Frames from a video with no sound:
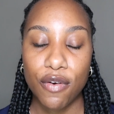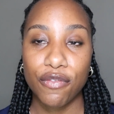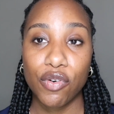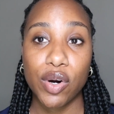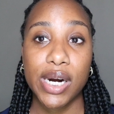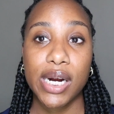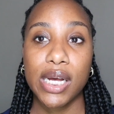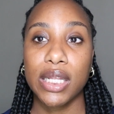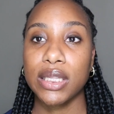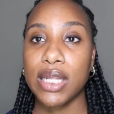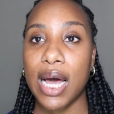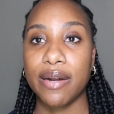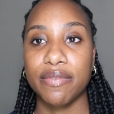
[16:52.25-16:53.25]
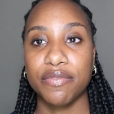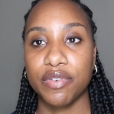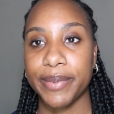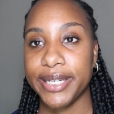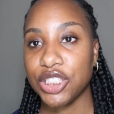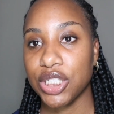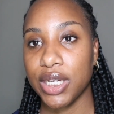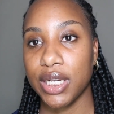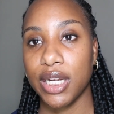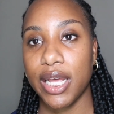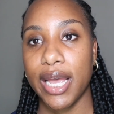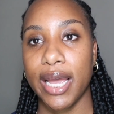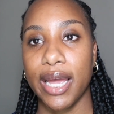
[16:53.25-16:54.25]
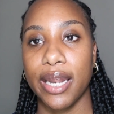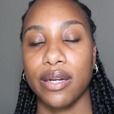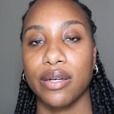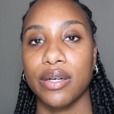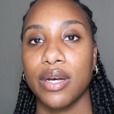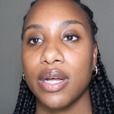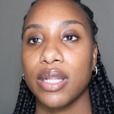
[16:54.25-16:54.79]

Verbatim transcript: for a lot of information and a